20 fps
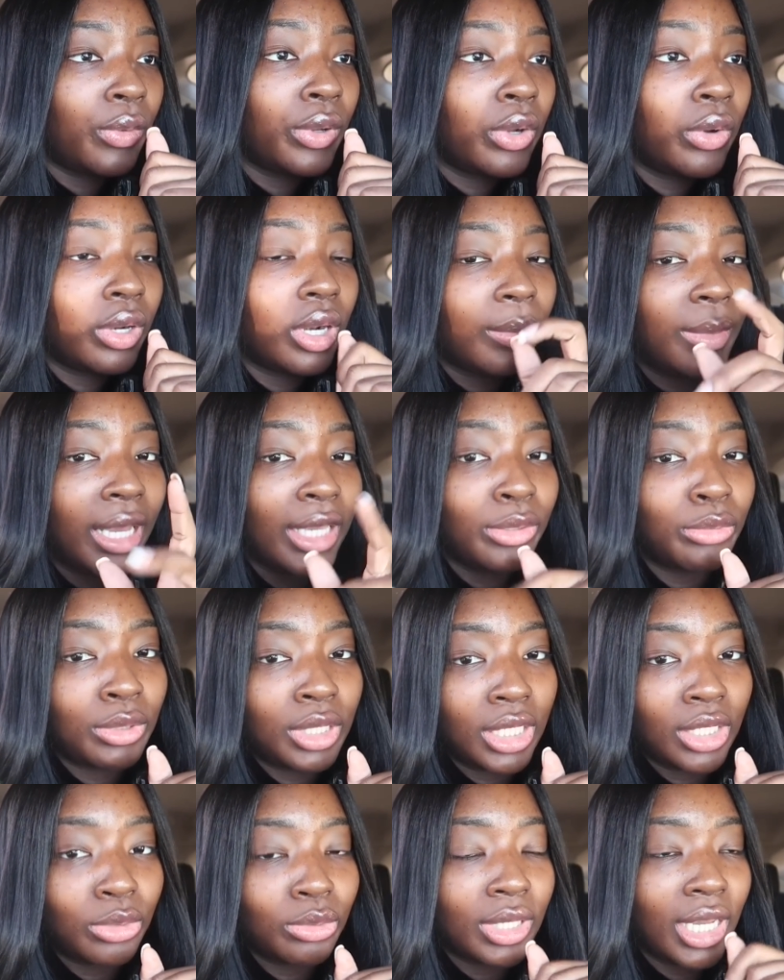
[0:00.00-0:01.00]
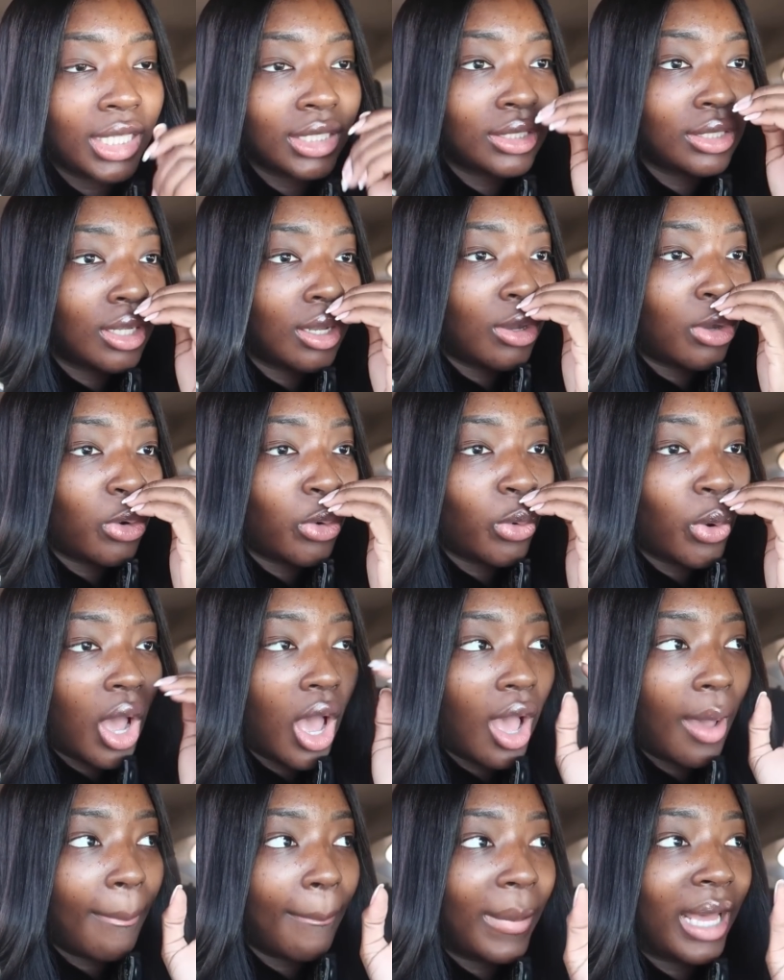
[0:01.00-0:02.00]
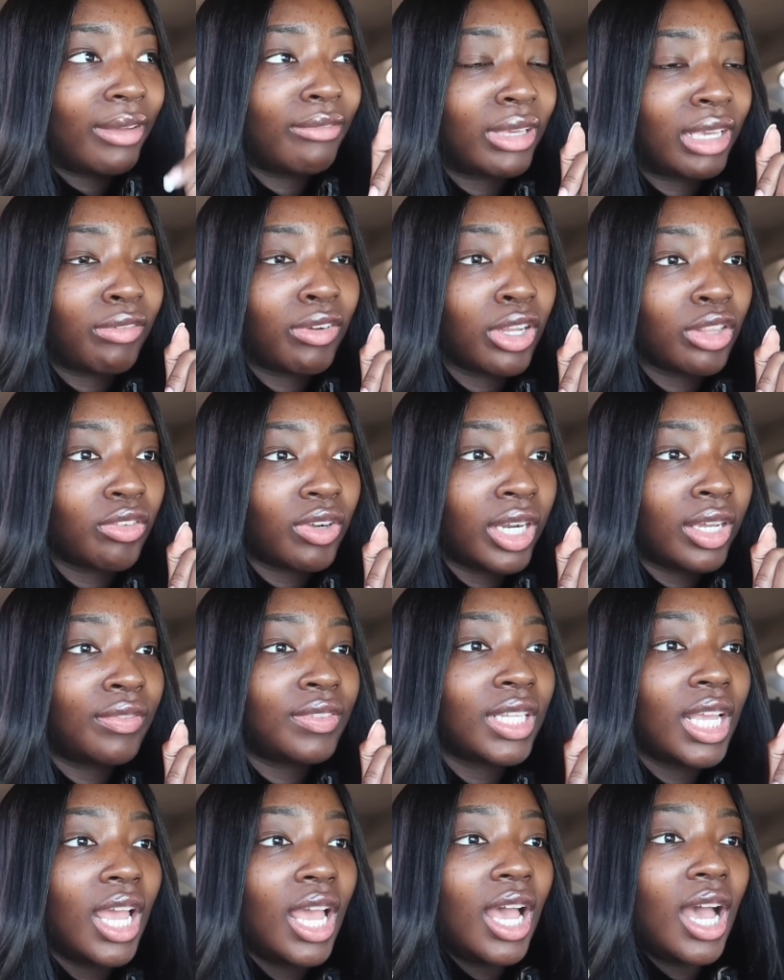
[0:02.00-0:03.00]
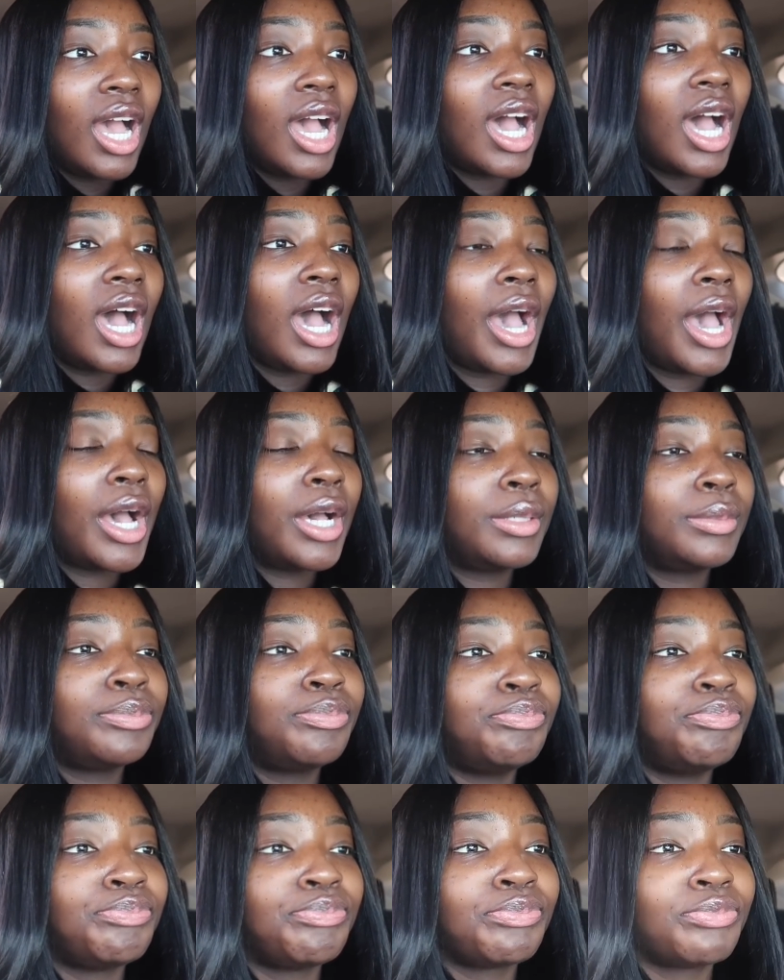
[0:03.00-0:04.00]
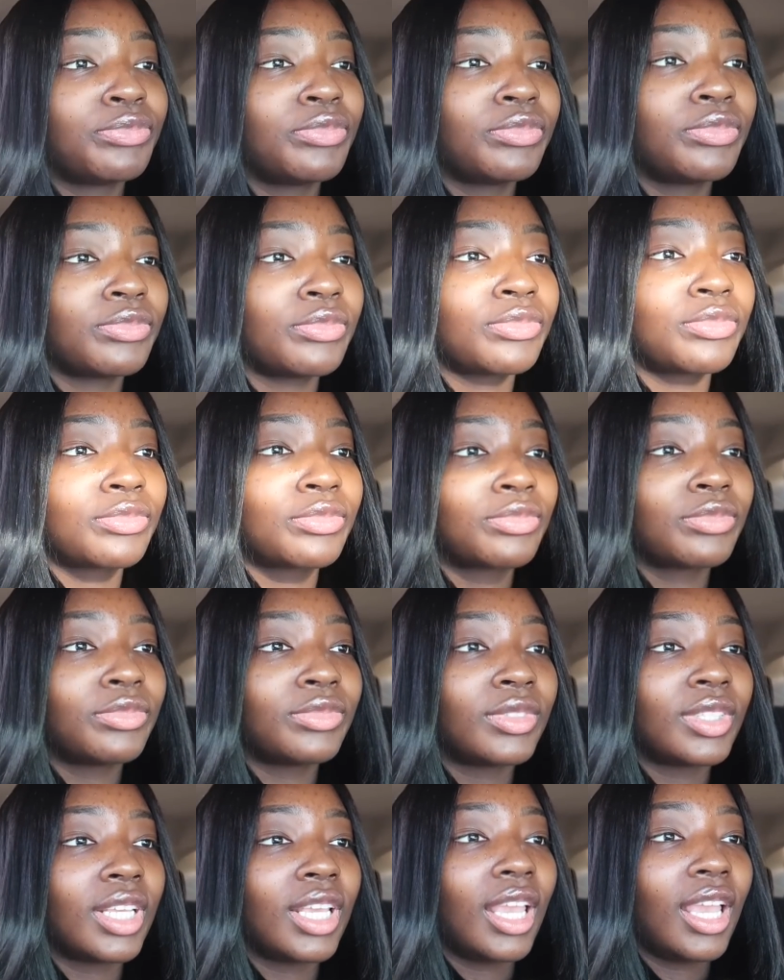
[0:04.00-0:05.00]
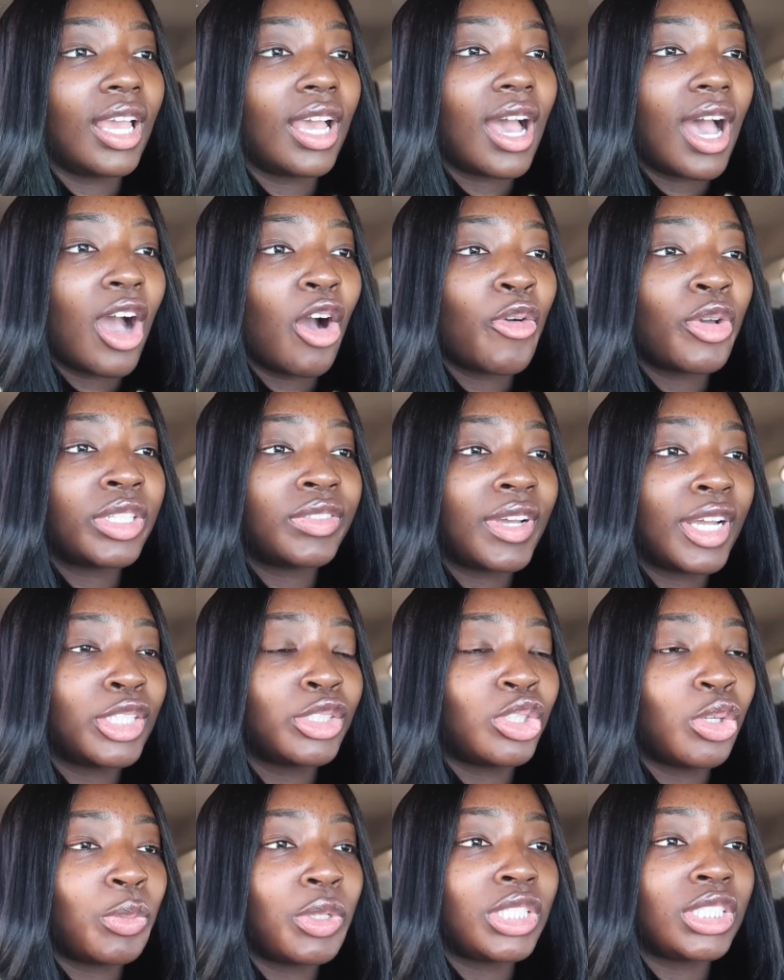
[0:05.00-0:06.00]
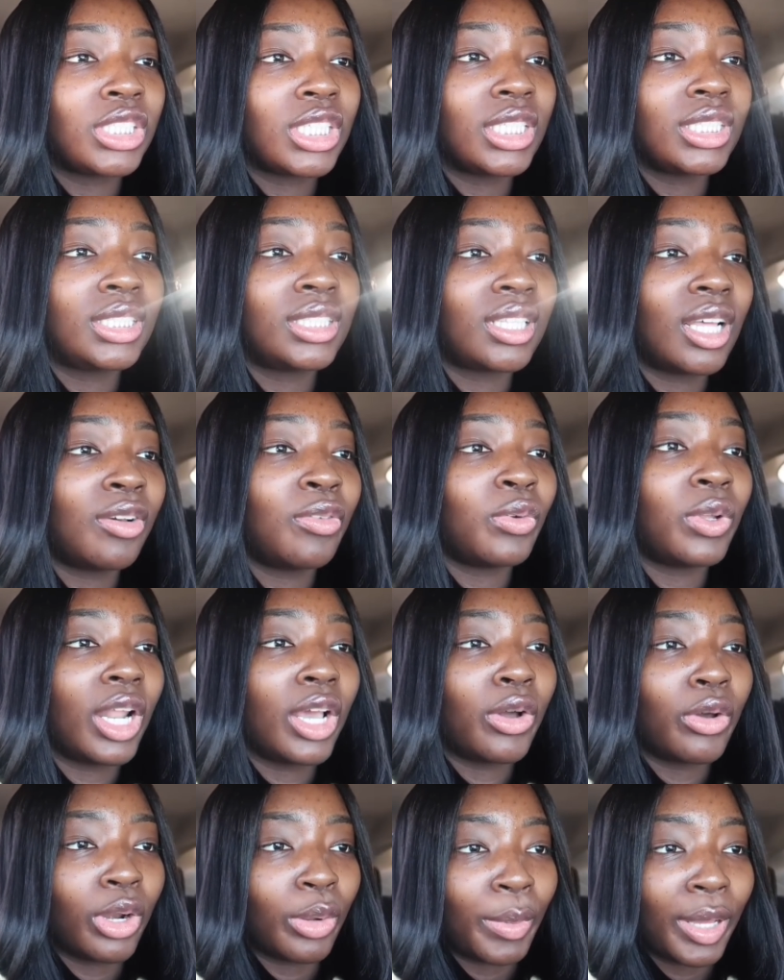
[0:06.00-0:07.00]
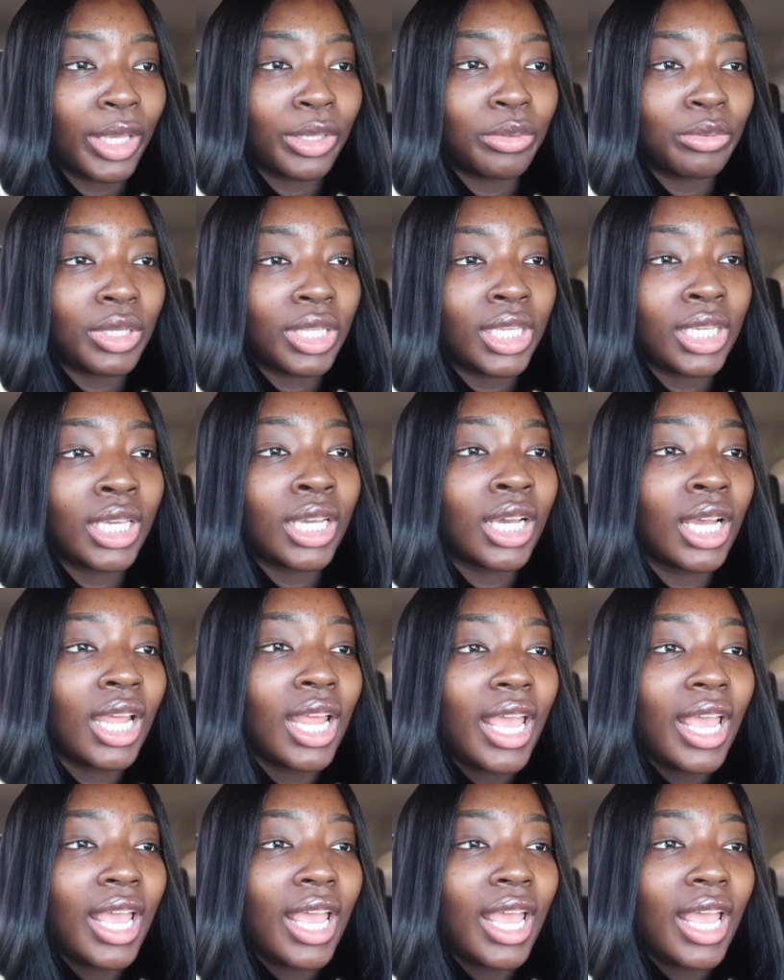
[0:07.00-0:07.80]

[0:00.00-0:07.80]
We're going to My Unique. You guys know my favorite thrift. Um, yeah, I always find so much good stuff when I go to my unique.